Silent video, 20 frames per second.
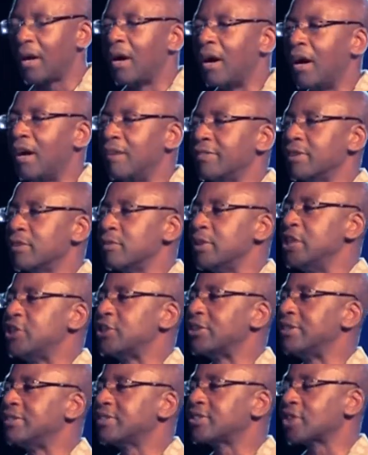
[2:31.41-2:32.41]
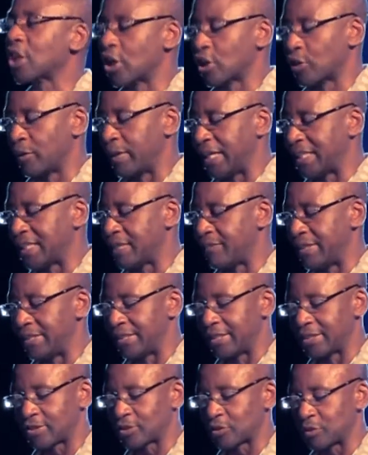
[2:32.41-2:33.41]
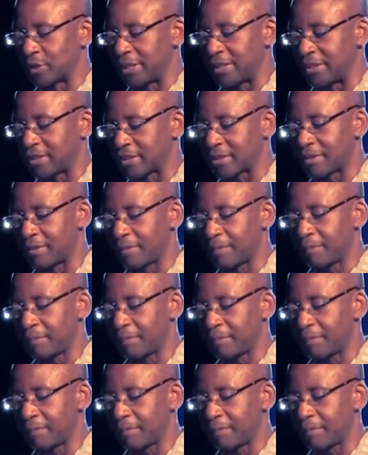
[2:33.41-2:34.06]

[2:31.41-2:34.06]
of the region's creative industries